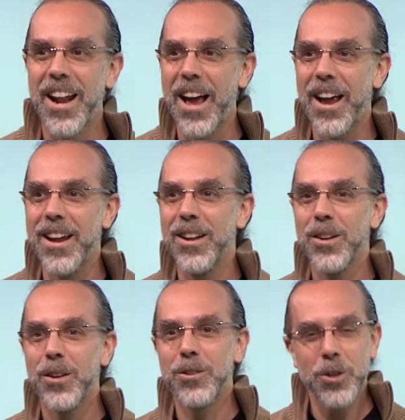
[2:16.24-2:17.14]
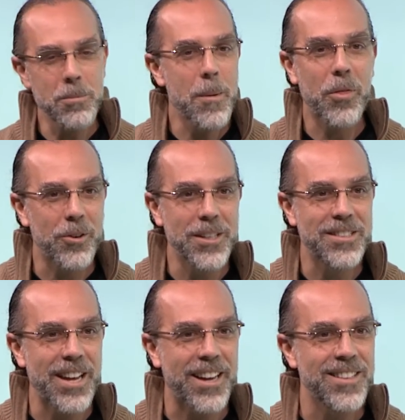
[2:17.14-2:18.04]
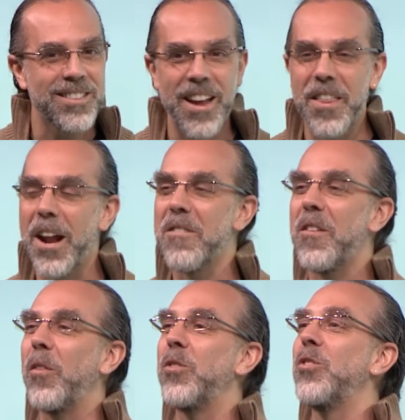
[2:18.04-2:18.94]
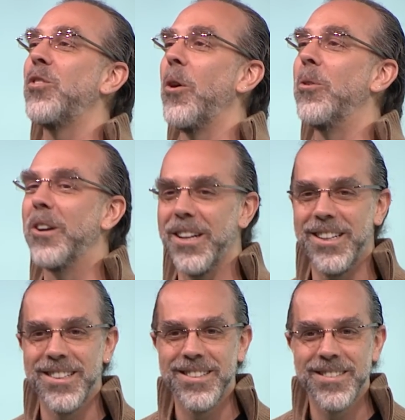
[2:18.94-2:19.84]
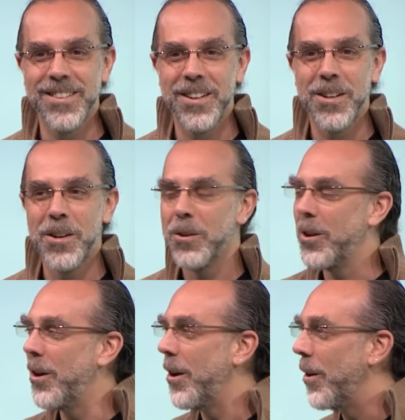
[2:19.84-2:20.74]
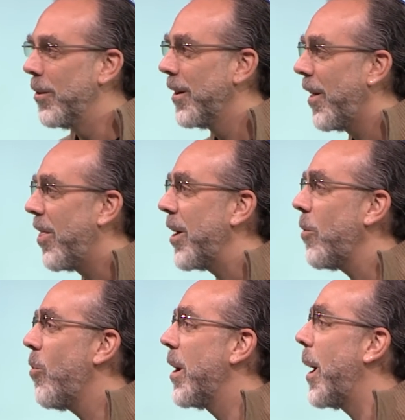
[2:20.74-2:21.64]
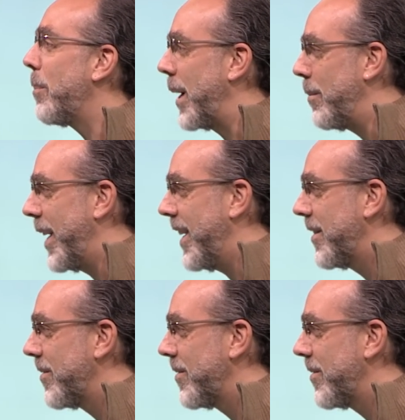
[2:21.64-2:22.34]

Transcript: and I, it took me about 30 seconds and then I felt so good. No, no, no, they're one upping me.